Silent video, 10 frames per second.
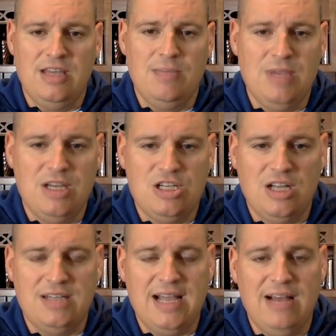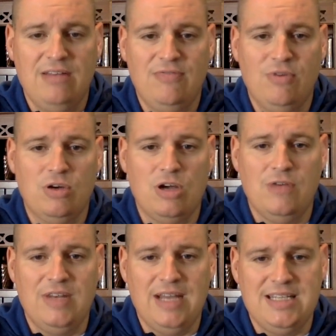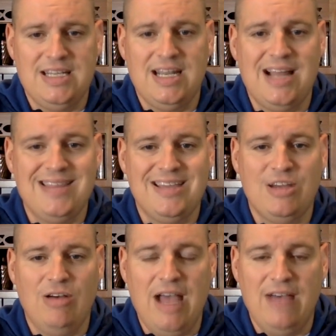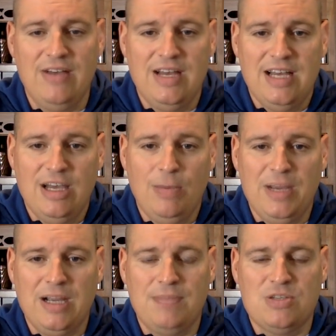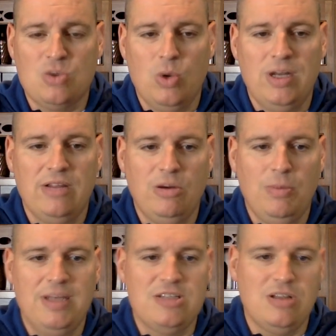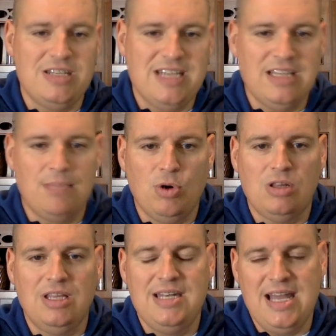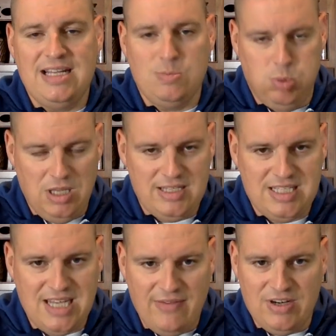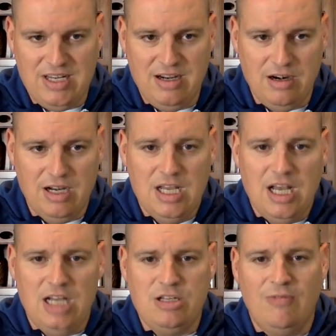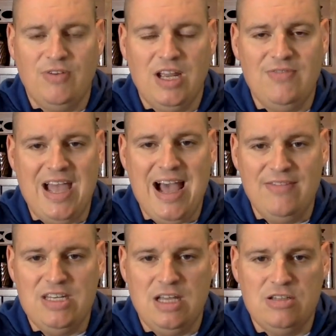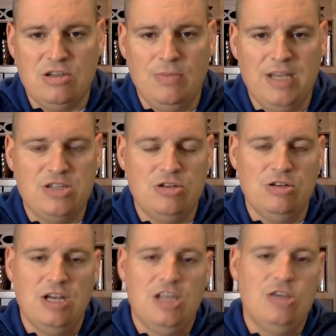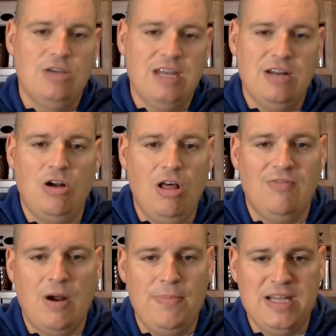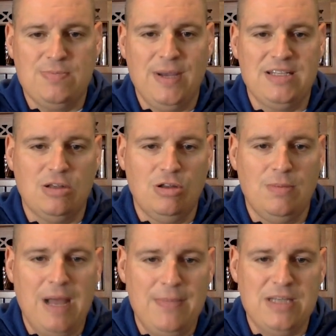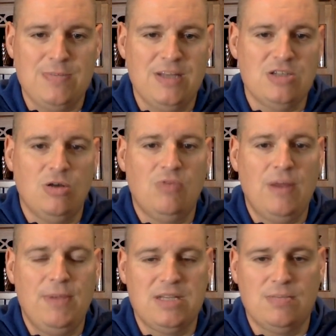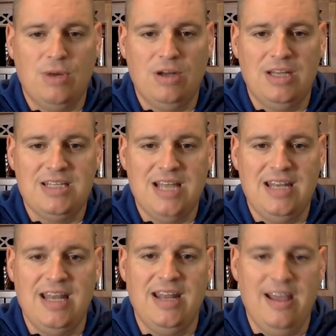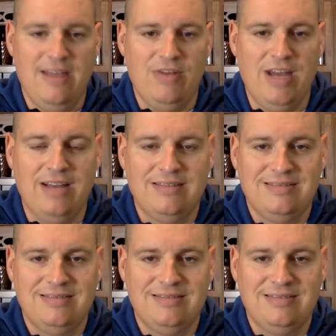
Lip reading: NBA shutdown for COVID-19. I think he'll pick up the scoring a little bit. So let's take the Brooklyn Nets +7 here. Don't forget, if you haven't done so, make sure you get in on all of our best bets, including my best bets, over at picksandparlays.net every day.